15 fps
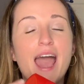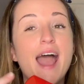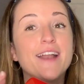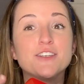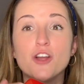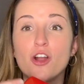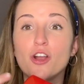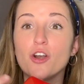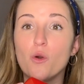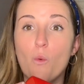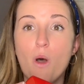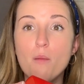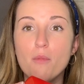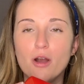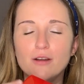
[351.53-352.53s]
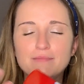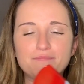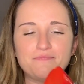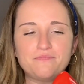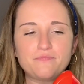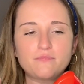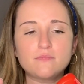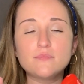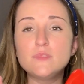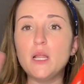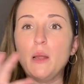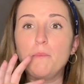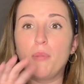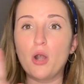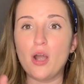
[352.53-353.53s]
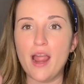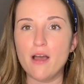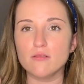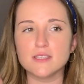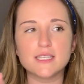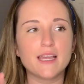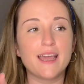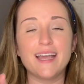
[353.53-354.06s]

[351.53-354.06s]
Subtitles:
at Target or Walmart per ounce.